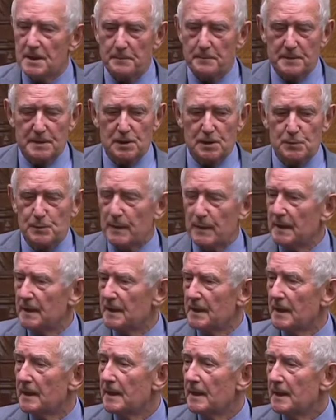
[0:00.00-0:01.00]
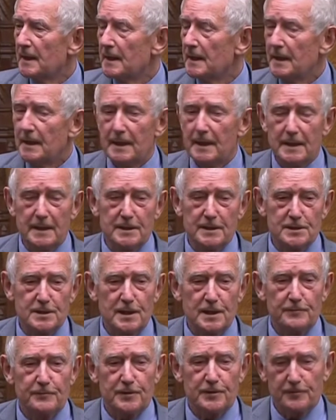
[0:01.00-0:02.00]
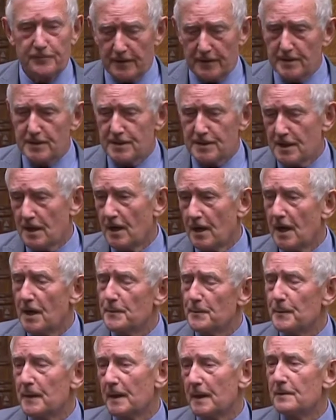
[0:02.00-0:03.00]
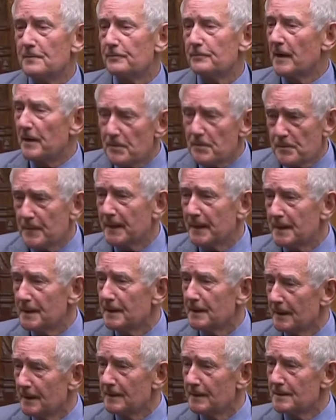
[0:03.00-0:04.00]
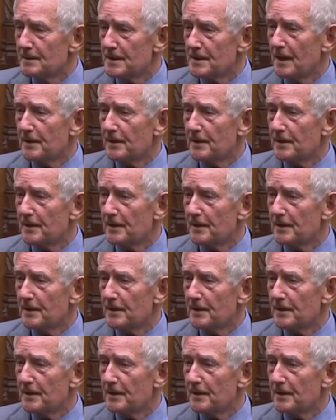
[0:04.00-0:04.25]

Deputy Speaker, is for the first time in very many years,